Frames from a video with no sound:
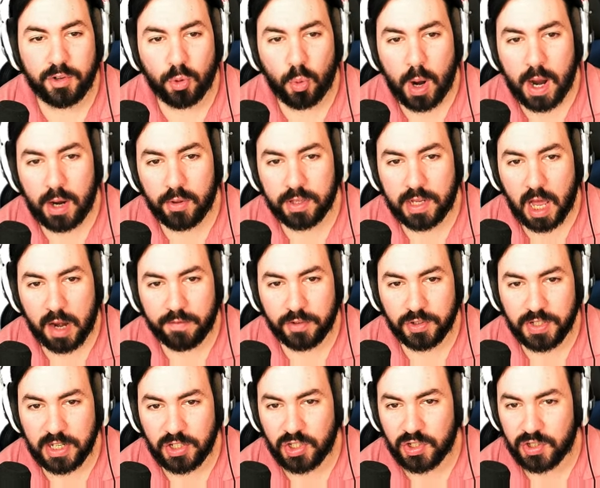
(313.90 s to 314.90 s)
After a while, the
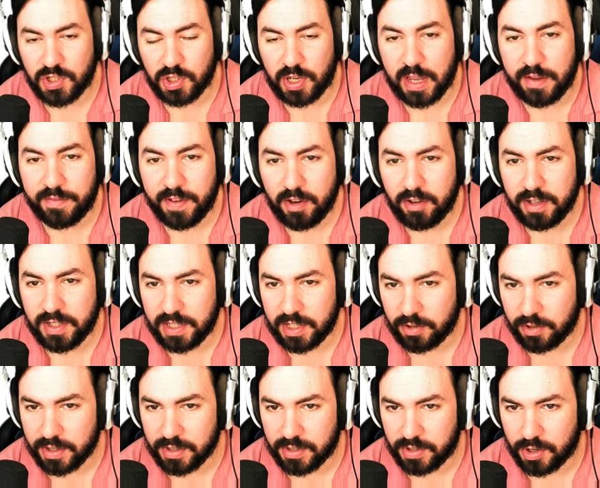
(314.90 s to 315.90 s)
conversations took a very
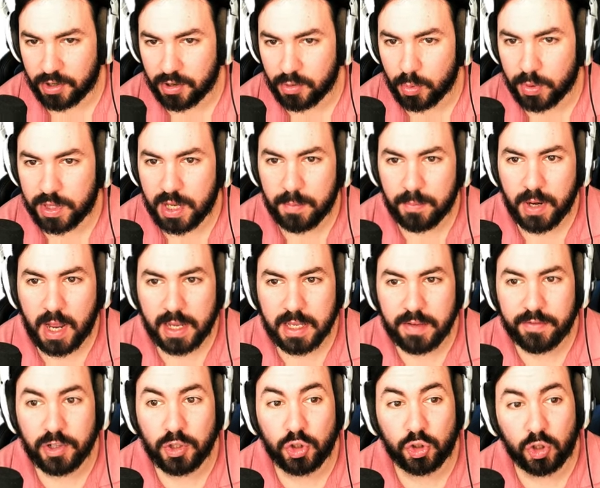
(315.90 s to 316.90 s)
serious turn, with him not
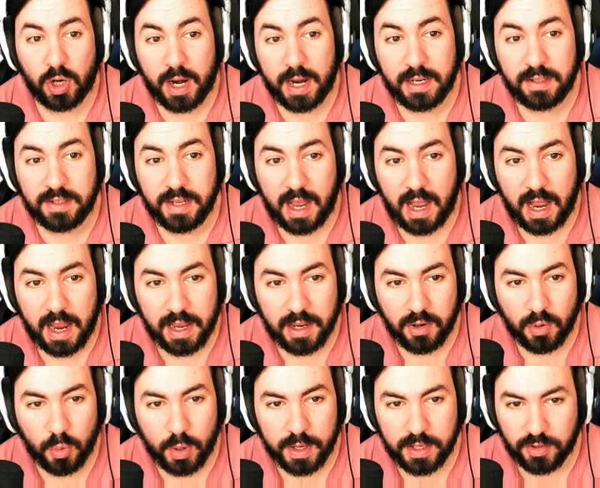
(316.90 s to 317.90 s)
even trying to
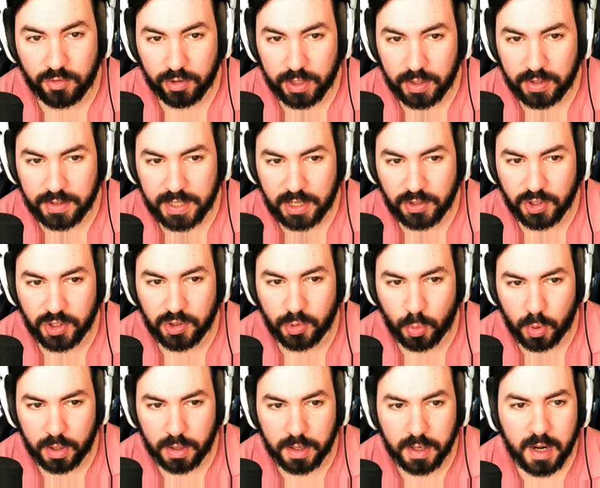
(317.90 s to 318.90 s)
hide what his real
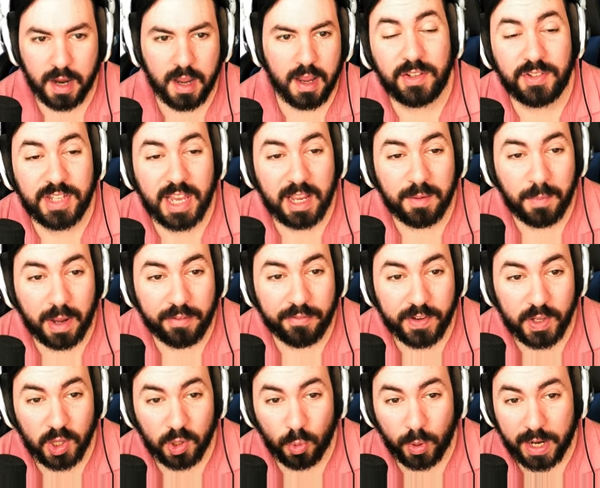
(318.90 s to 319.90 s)
intentions were. And he's saying, my
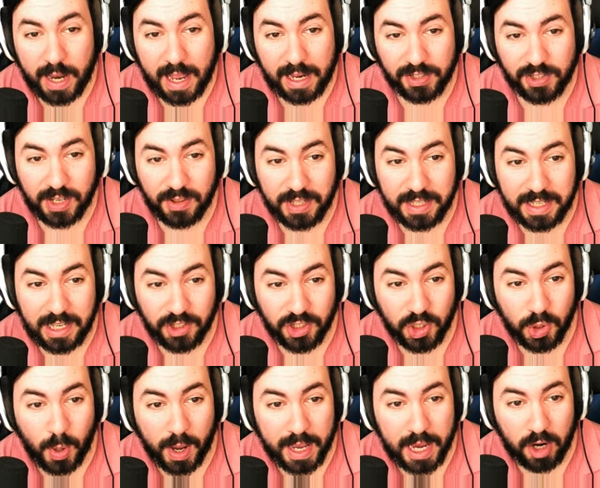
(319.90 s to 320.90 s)
feeling when I accidentally
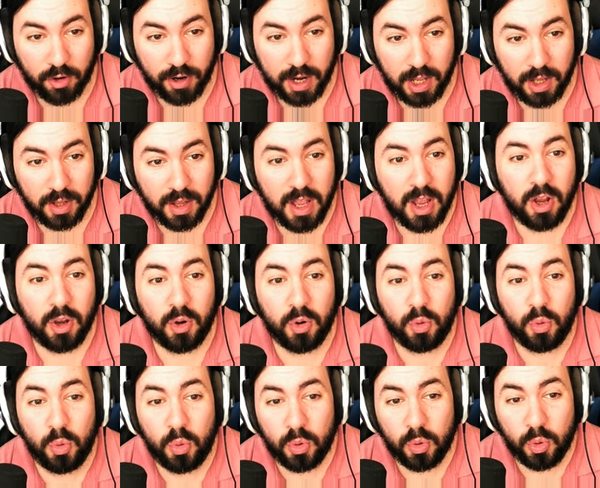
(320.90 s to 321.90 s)
kiss you I R L,
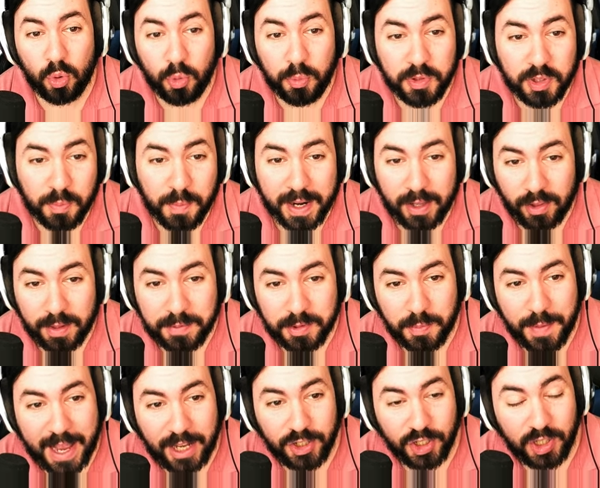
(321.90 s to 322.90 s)
ooh, oops, my
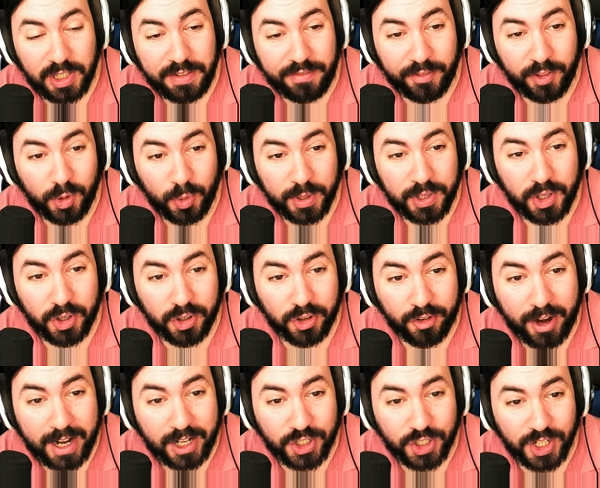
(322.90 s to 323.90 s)
lips magically flew in your
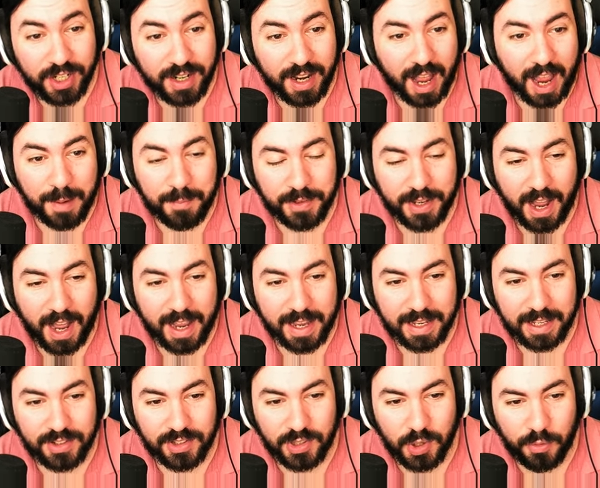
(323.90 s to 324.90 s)
direction, I'm
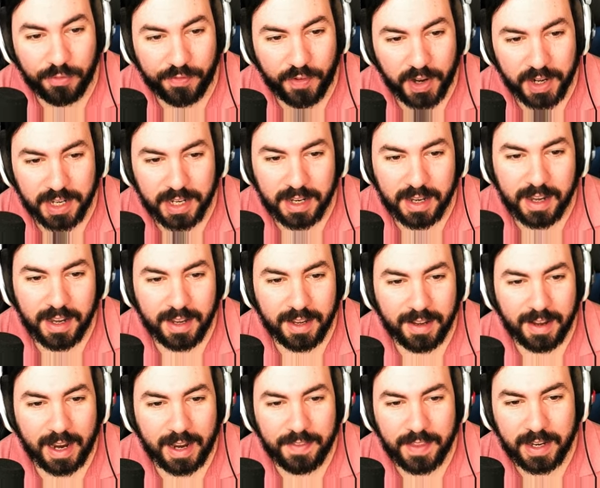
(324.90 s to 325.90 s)
dying, it's so funny.
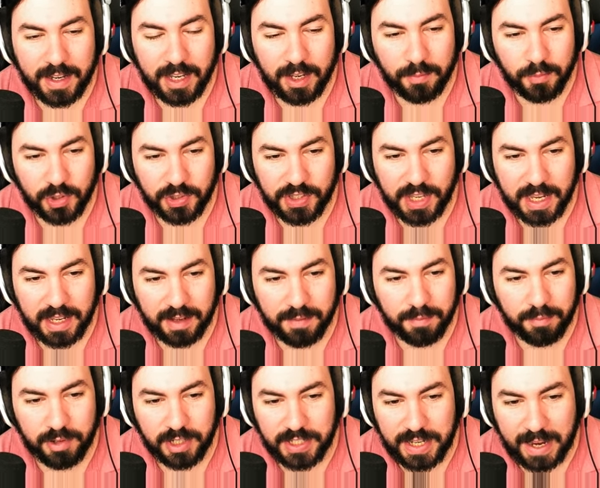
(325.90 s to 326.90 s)
And then him just like
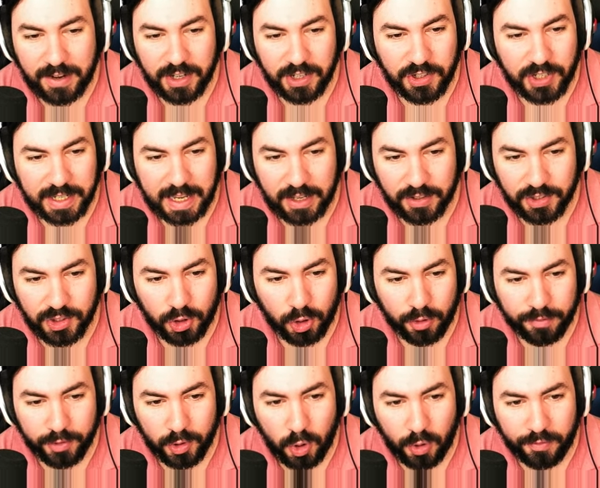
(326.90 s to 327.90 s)
pretending to kiss
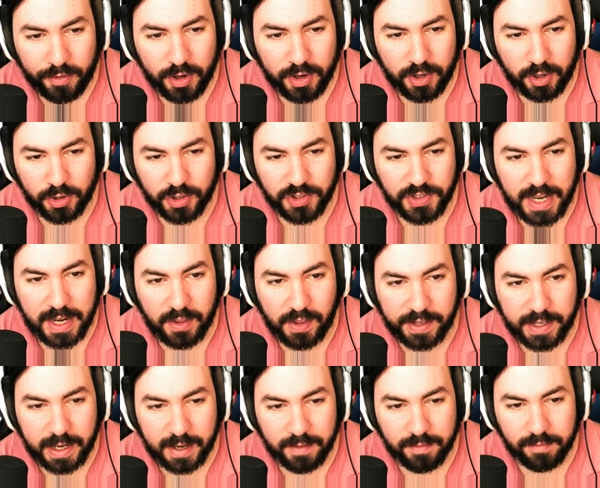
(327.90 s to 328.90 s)
her over and over and her just saying
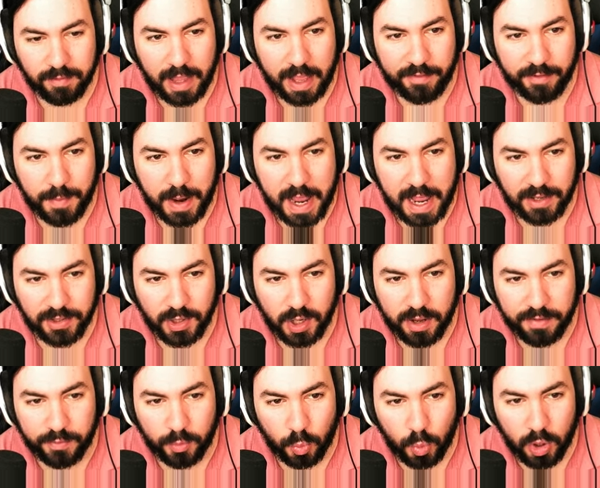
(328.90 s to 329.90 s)
like, laughing my ass
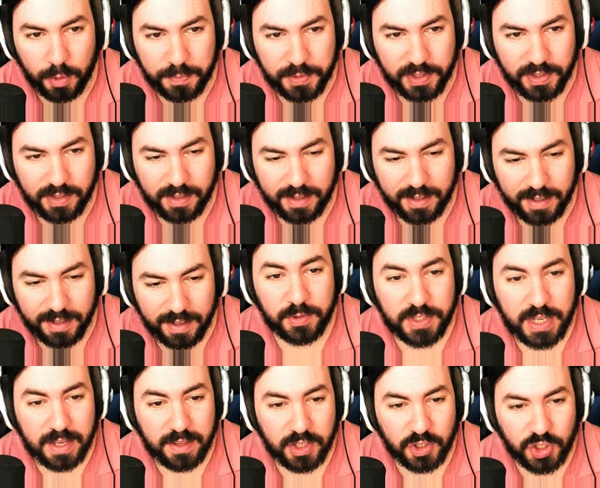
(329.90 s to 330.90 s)
off, whoops. Him
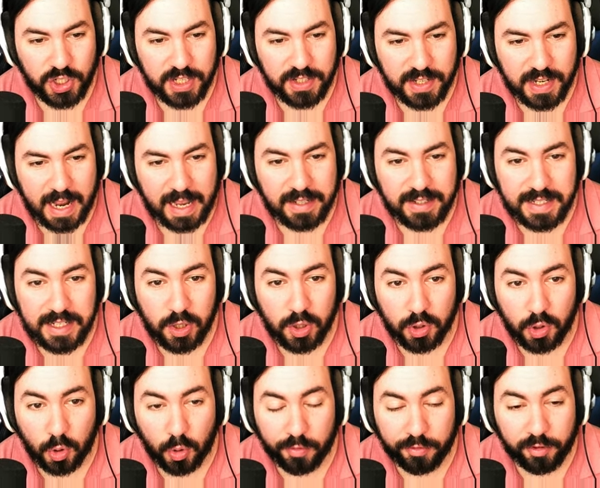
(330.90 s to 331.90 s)
saying that she's an
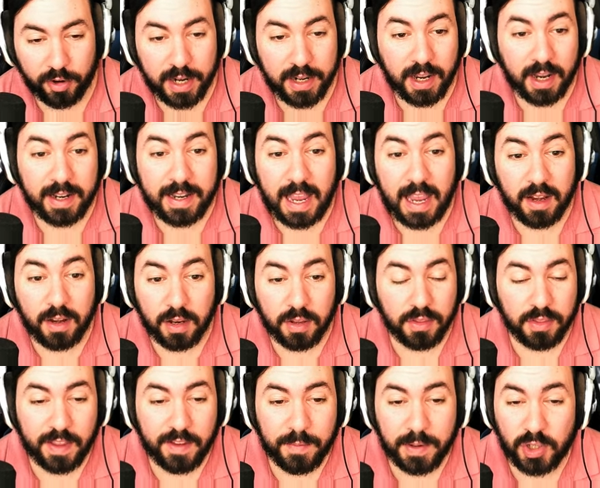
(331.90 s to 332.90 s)
ideal girlfriend. Again,
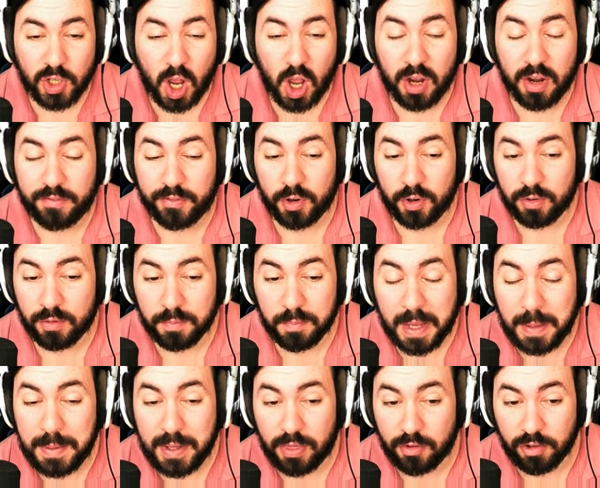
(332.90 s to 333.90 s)
they've been talking for
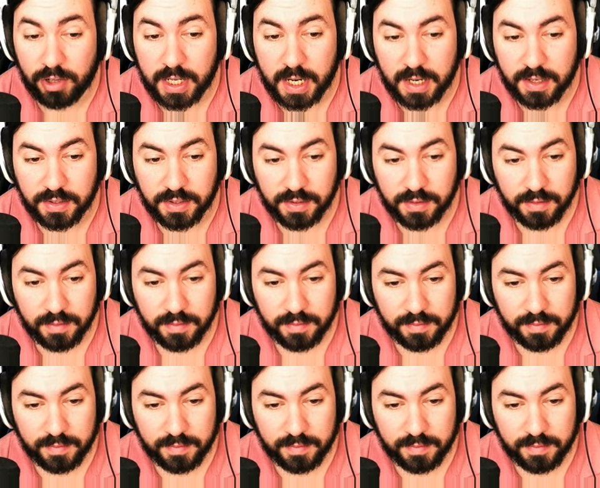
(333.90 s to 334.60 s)
maybe three days.